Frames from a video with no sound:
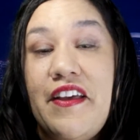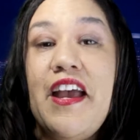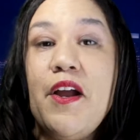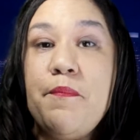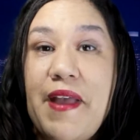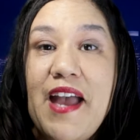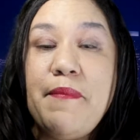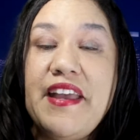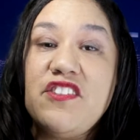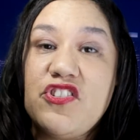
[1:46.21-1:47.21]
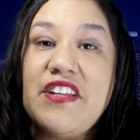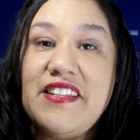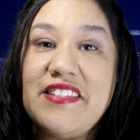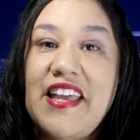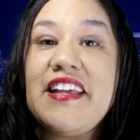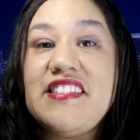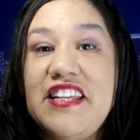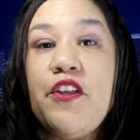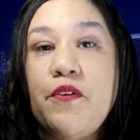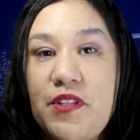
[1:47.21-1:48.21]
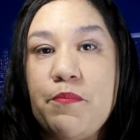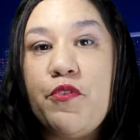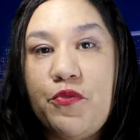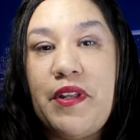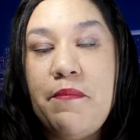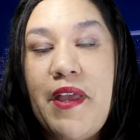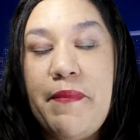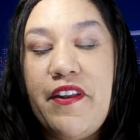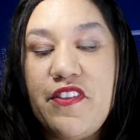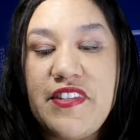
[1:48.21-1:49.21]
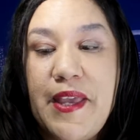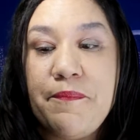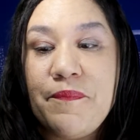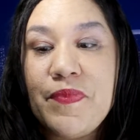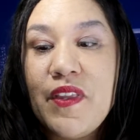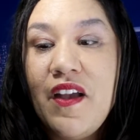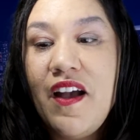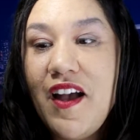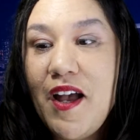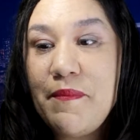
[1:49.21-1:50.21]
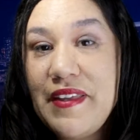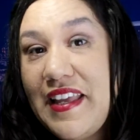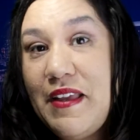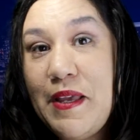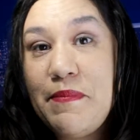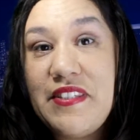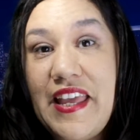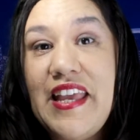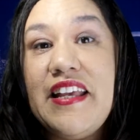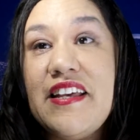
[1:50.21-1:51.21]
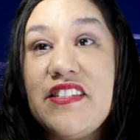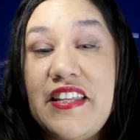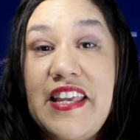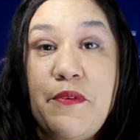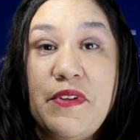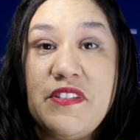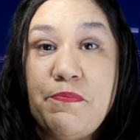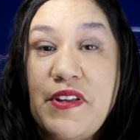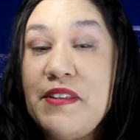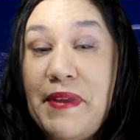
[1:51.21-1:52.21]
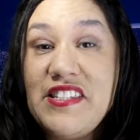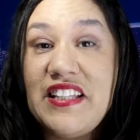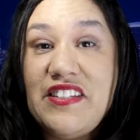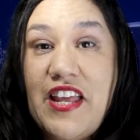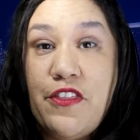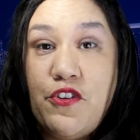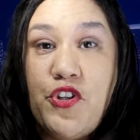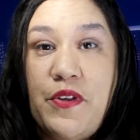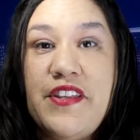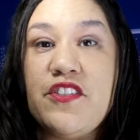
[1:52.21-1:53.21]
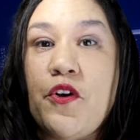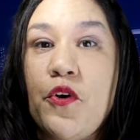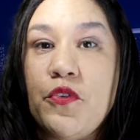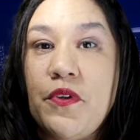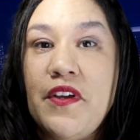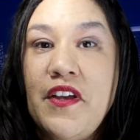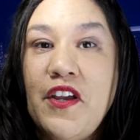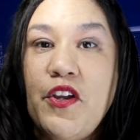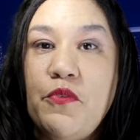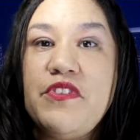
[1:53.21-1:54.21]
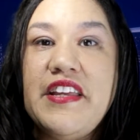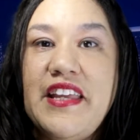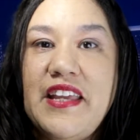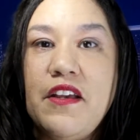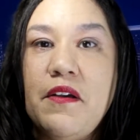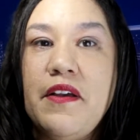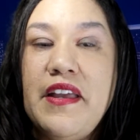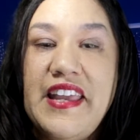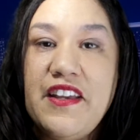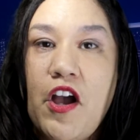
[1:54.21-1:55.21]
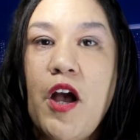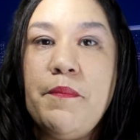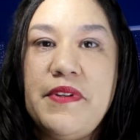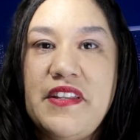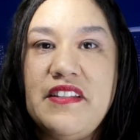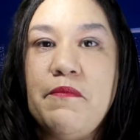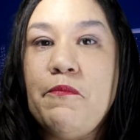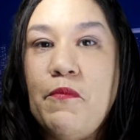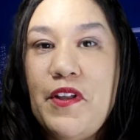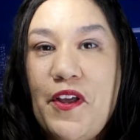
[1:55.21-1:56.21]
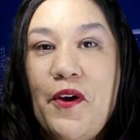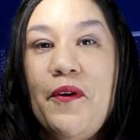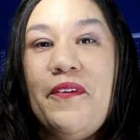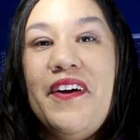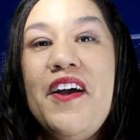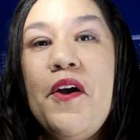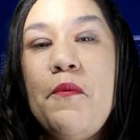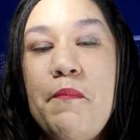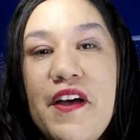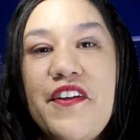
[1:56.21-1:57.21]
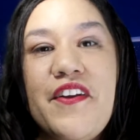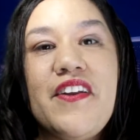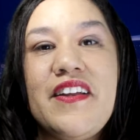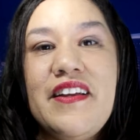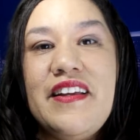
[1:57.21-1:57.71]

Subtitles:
or Batman, should I say, because he knows that Bruce Wayne and Batman are the same. Him saying, because he was basically tethered to his gold, you know, digging incompetent, you know, mother,